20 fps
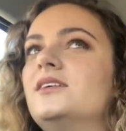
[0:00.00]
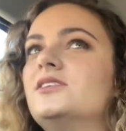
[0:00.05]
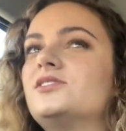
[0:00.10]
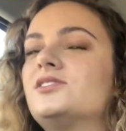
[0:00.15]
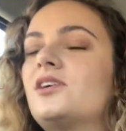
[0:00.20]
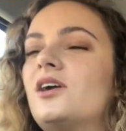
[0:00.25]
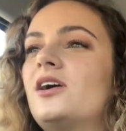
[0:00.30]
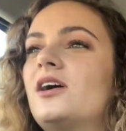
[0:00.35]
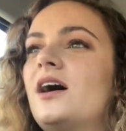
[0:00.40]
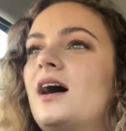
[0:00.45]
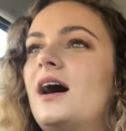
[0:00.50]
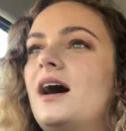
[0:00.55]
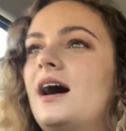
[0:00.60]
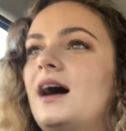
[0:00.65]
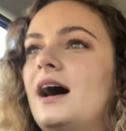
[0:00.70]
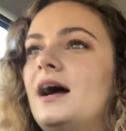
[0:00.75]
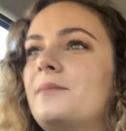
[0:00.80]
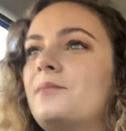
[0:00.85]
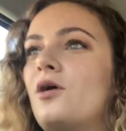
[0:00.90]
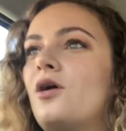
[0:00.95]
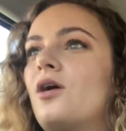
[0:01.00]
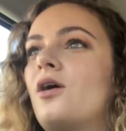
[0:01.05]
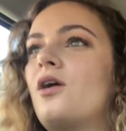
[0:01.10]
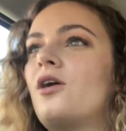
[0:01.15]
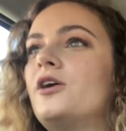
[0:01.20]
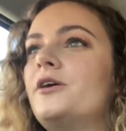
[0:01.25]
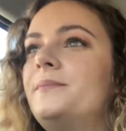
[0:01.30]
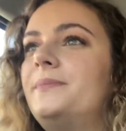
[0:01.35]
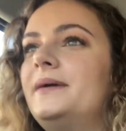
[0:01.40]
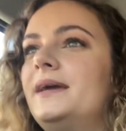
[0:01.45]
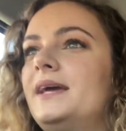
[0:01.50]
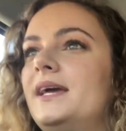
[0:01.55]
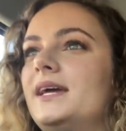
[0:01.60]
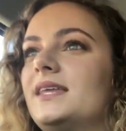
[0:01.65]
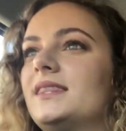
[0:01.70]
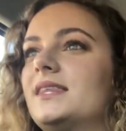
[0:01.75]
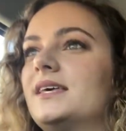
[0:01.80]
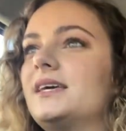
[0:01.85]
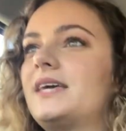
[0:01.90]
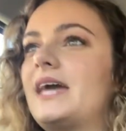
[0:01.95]
So I'm hoping
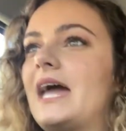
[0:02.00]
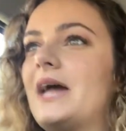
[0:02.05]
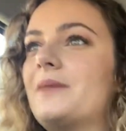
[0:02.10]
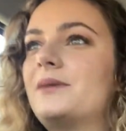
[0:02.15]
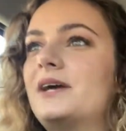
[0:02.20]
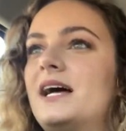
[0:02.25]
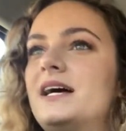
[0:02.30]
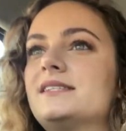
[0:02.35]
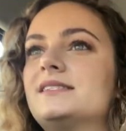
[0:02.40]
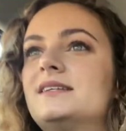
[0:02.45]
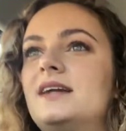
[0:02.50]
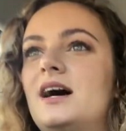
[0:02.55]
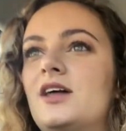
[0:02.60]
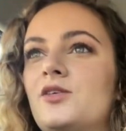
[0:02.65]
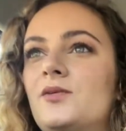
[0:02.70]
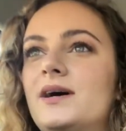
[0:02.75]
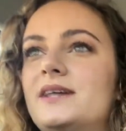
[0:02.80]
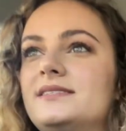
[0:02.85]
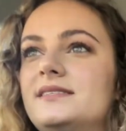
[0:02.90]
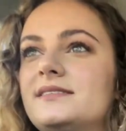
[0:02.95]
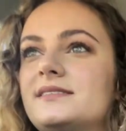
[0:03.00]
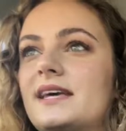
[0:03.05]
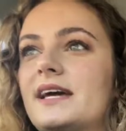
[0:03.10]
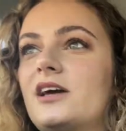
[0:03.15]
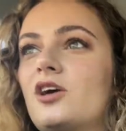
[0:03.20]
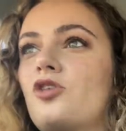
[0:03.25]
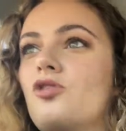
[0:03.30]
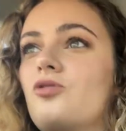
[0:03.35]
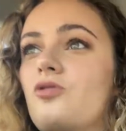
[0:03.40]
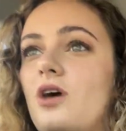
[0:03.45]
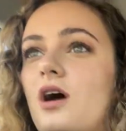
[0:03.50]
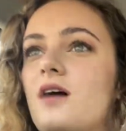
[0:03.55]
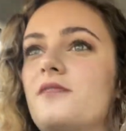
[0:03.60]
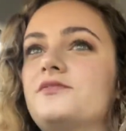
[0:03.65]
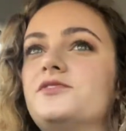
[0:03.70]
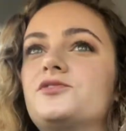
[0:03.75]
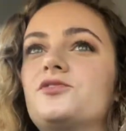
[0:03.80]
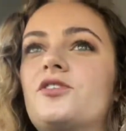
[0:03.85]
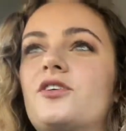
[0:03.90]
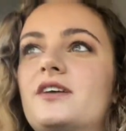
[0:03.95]
that Kmart has it. Otherwise there's like a craft
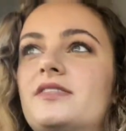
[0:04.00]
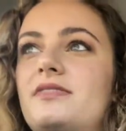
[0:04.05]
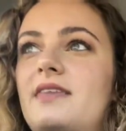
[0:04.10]
store in